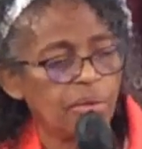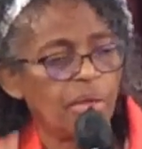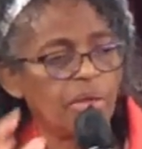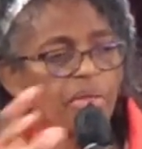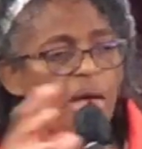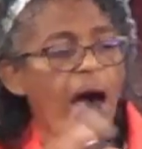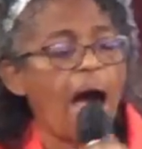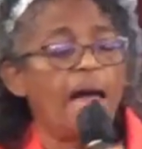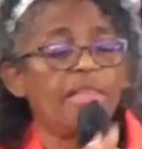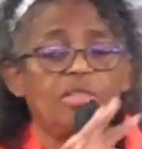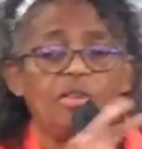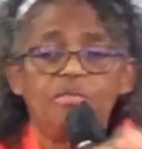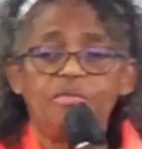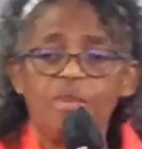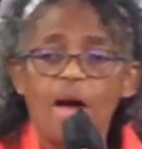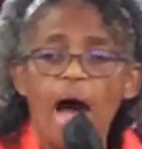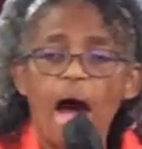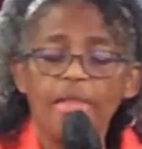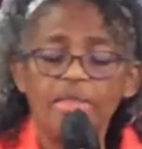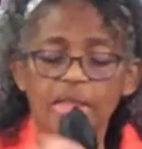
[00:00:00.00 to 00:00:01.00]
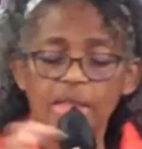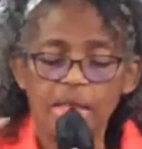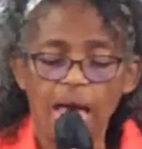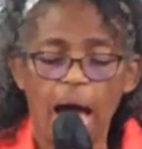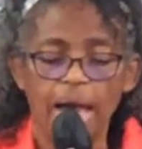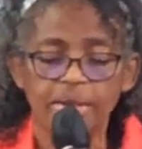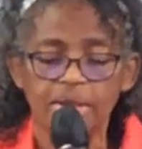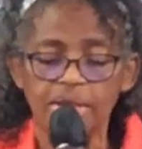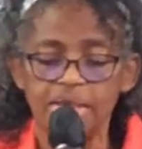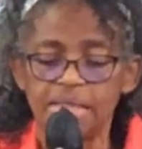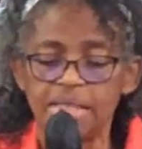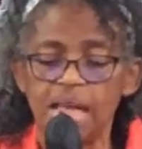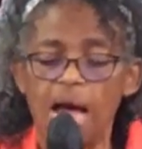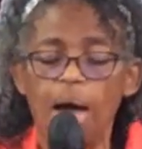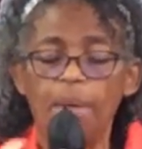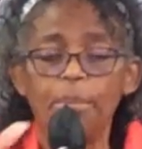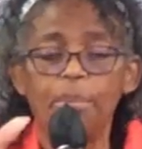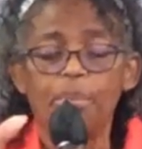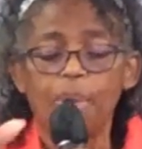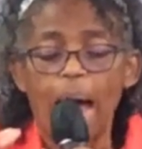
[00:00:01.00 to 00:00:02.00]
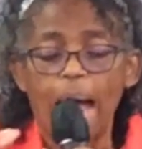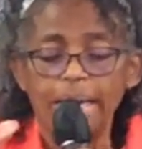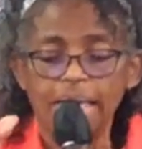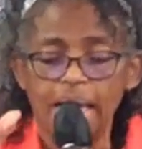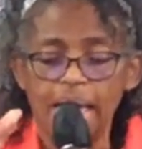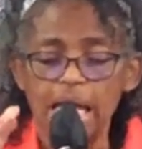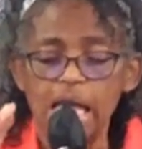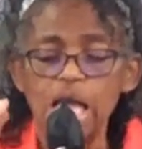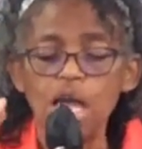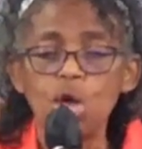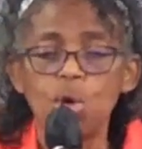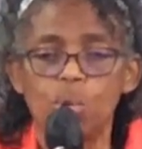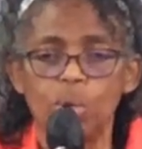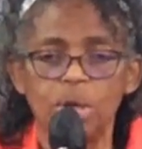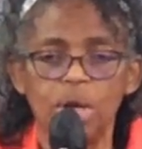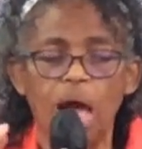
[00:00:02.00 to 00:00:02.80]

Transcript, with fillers: So the God the Father and God the Son brightness equal.